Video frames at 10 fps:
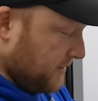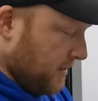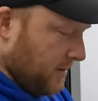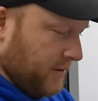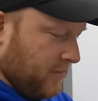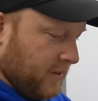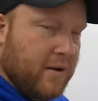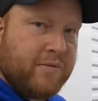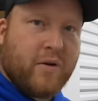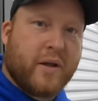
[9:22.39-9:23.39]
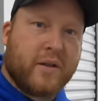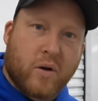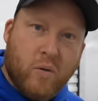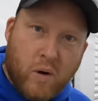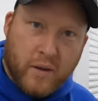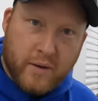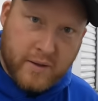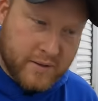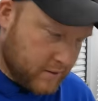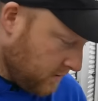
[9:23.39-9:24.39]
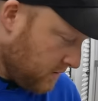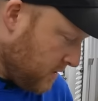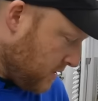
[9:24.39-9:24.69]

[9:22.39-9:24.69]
tag on there, but they feel like they're quality, so